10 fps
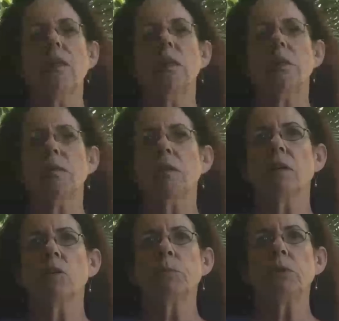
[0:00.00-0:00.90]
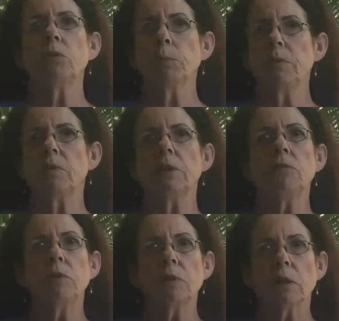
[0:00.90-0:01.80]
And they told me, you'll be
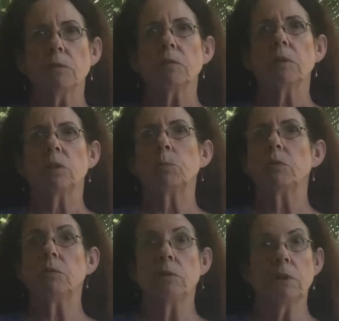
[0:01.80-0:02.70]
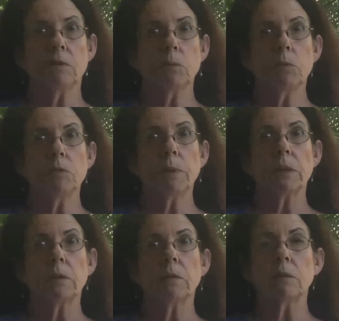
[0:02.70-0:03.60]
teaching those things, but you need to move
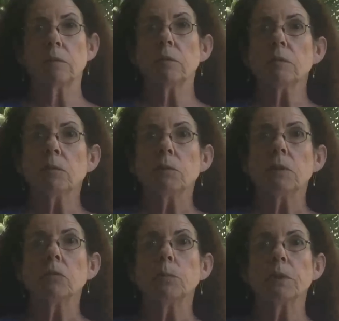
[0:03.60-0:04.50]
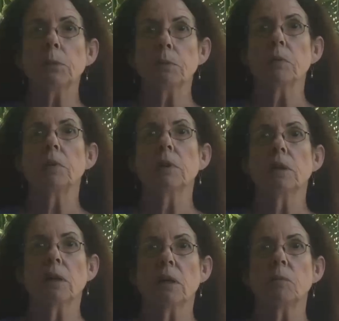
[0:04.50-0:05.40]
back into the city where there are people.
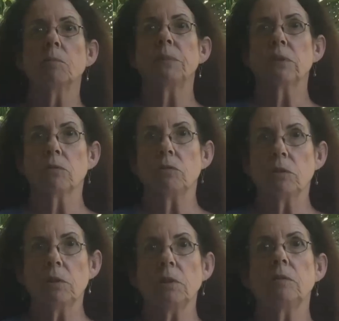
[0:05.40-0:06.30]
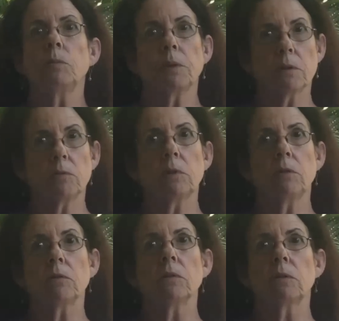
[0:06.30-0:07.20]
Because you need to be able to reach
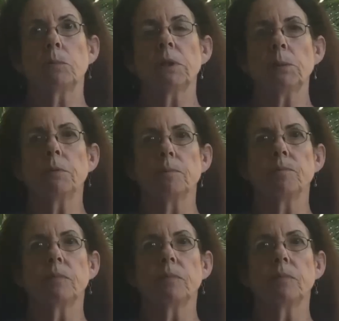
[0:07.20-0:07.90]
a lot of people.